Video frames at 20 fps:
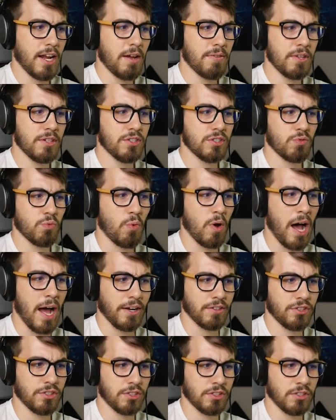how they just
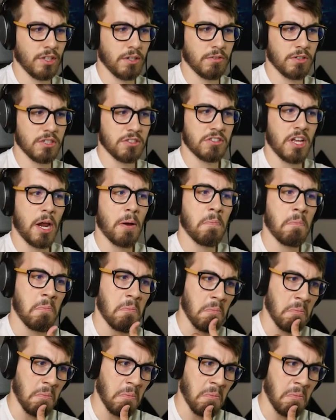watched. They were just like,
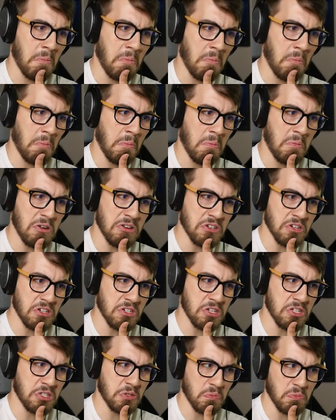hmm, we should
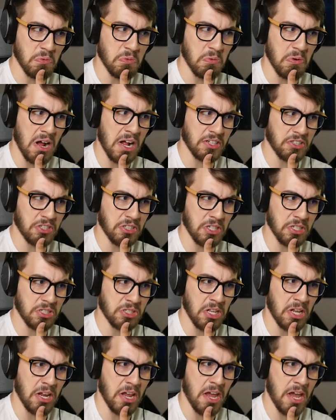just watch this
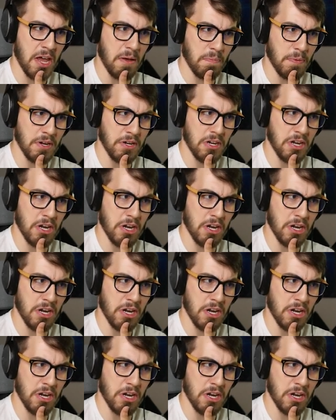thing happen.